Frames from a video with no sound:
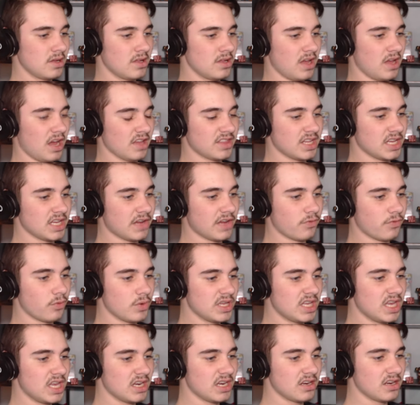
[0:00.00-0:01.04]
I think if we
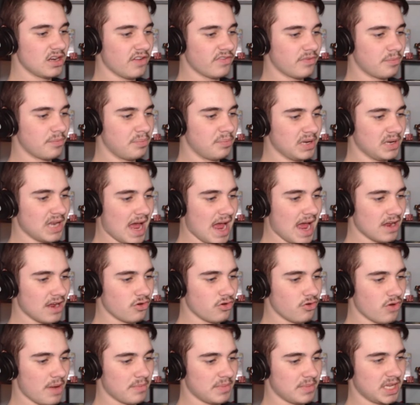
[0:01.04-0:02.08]
get enough black
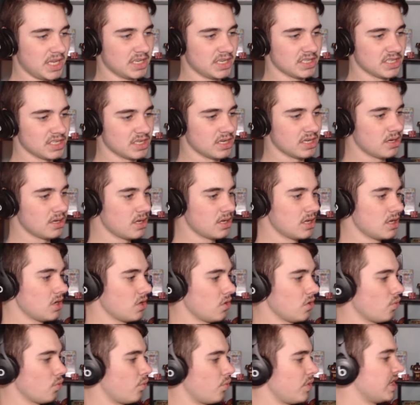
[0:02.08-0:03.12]
remnant,
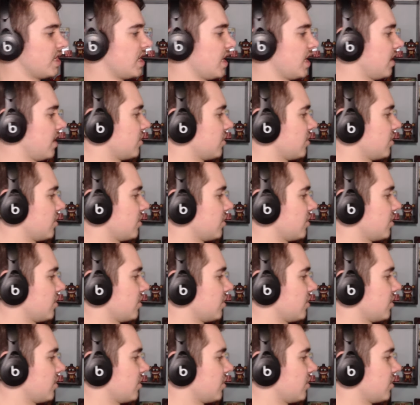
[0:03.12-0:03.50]
we get